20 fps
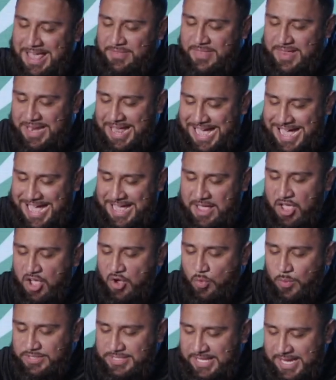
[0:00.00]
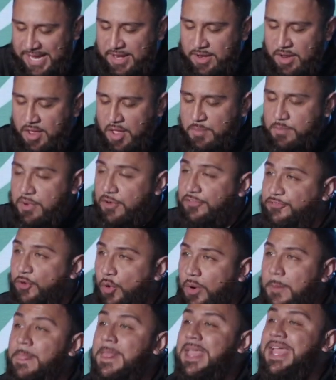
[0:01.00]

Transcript: that I was in before.